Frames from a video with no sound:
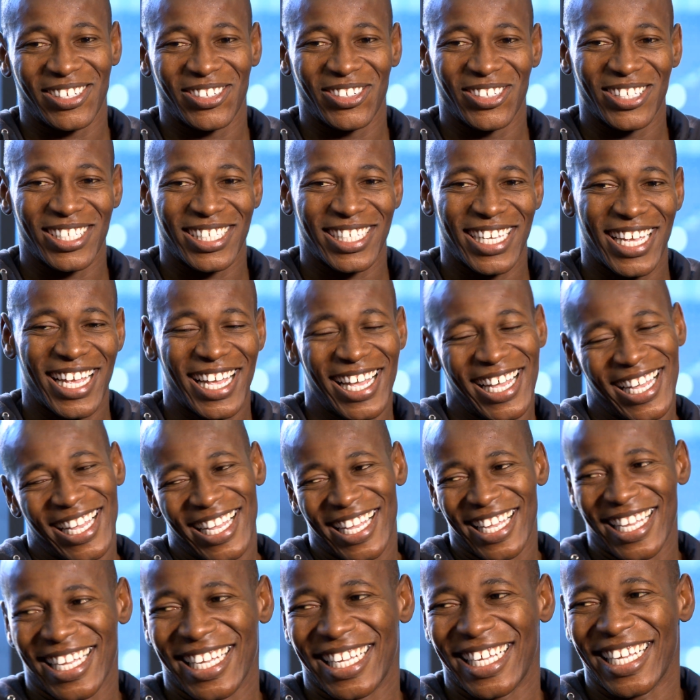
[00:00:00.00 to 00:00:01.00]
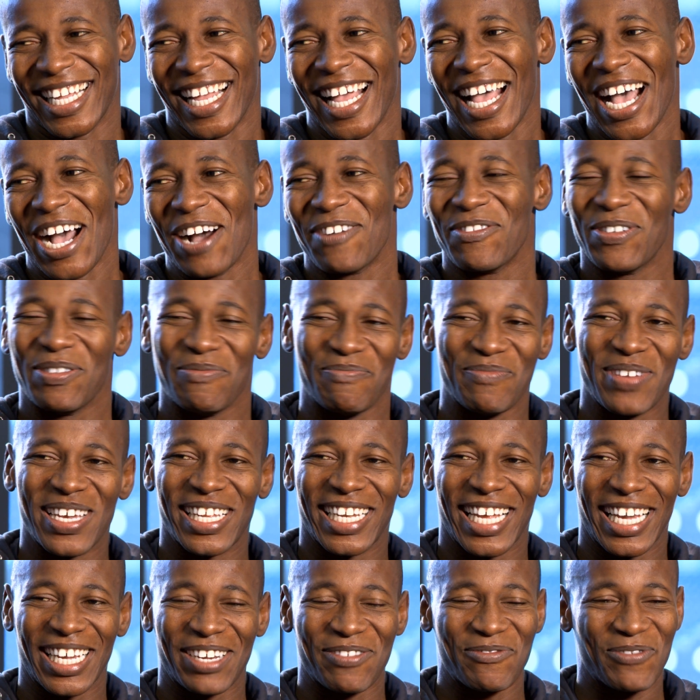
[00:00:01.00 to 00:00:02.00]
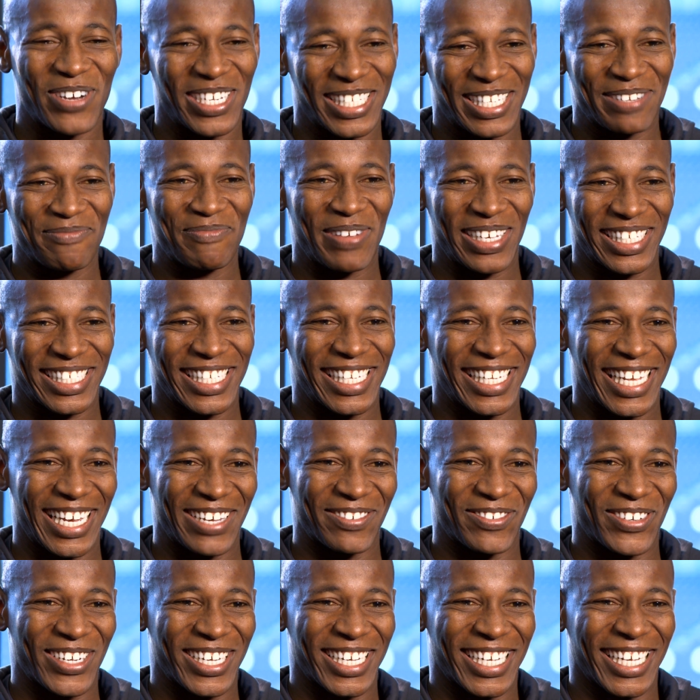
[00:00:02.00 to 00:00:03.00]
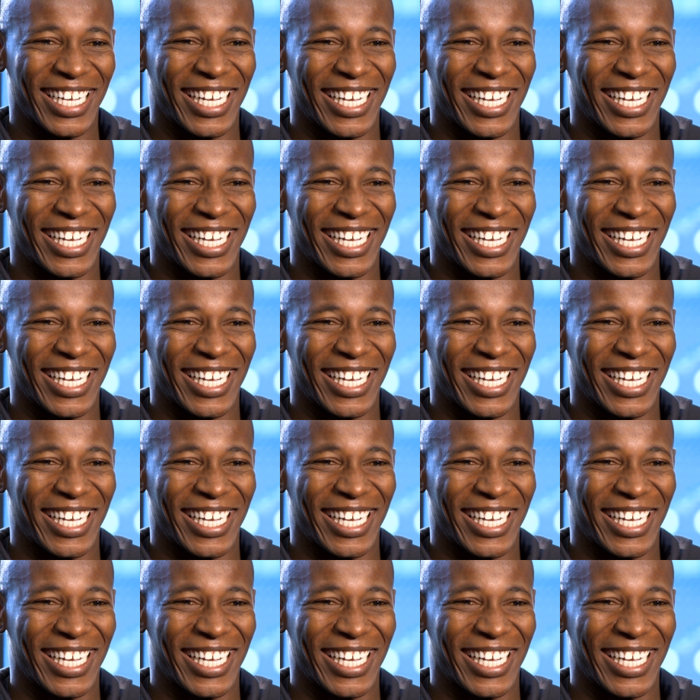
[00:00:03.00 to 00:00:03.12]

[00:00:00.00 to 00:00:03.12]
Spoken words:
because won't be like wasting my saliva.